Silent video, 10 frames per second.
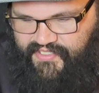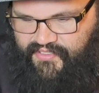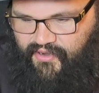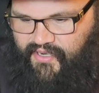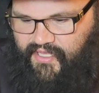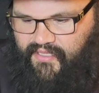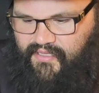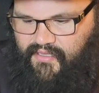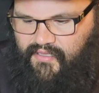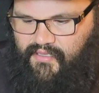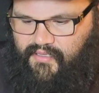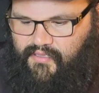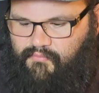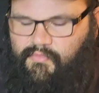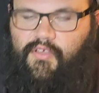sturdy
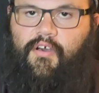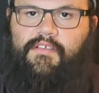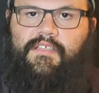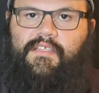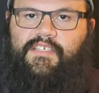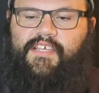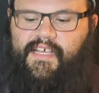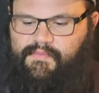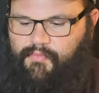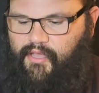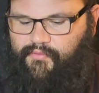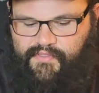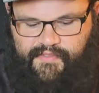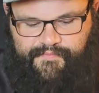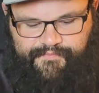because of the chest
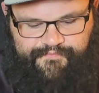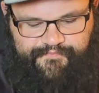belt.